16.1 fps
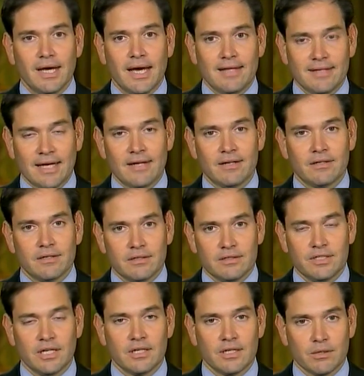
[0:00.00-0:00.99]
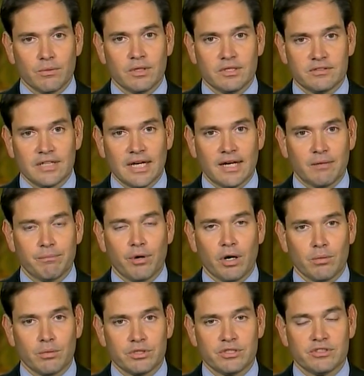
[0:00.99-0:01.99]
and then dealing with the second
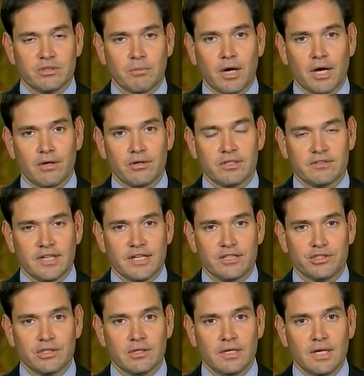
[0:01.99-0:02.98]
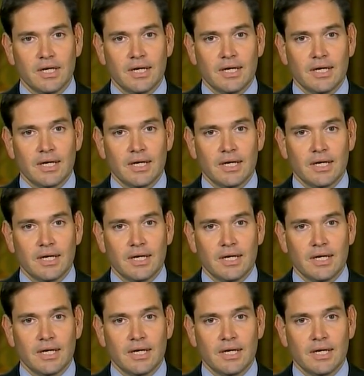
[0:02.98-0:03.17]
part, which is the modernization.